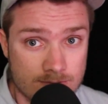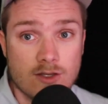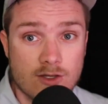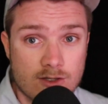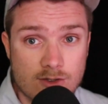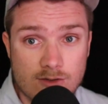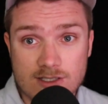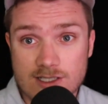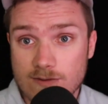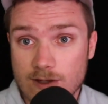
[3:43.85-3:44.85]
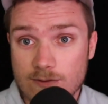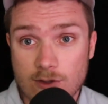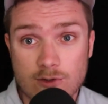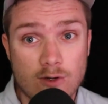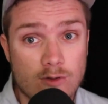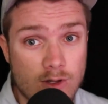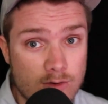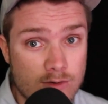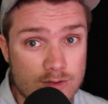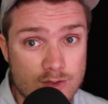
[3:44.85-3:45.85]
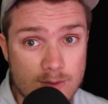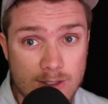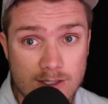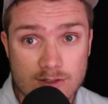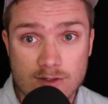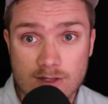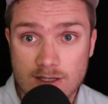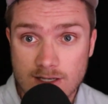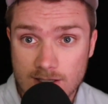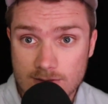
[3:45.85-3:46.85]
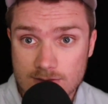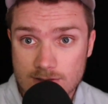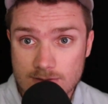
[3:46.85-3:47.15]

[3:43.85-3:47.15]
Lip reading: You can do this even if you're no longer contributing to the account.